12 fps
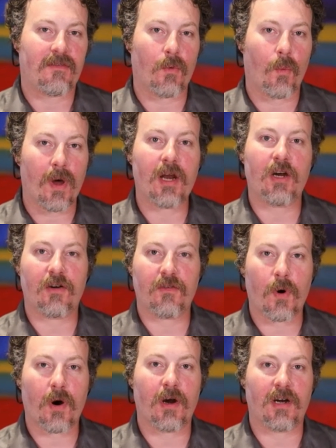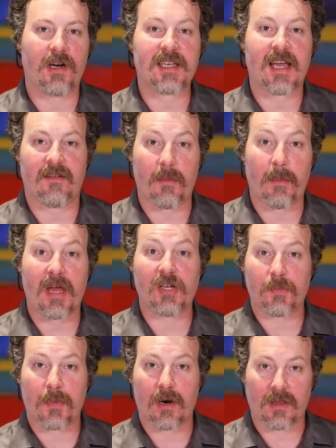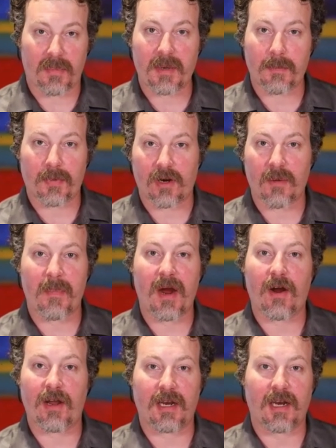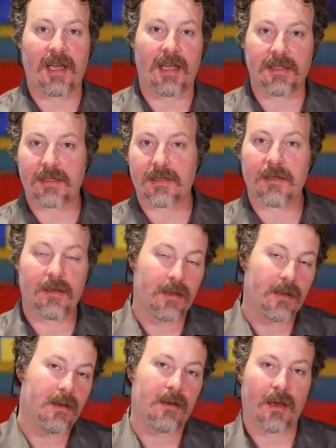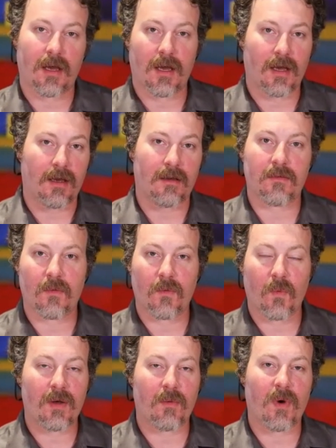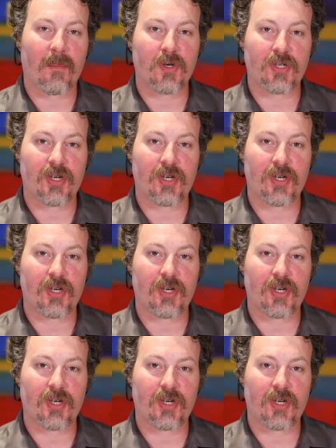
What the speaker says: if the 100 to 400 is kind of the benchmark that people are comparing it against, what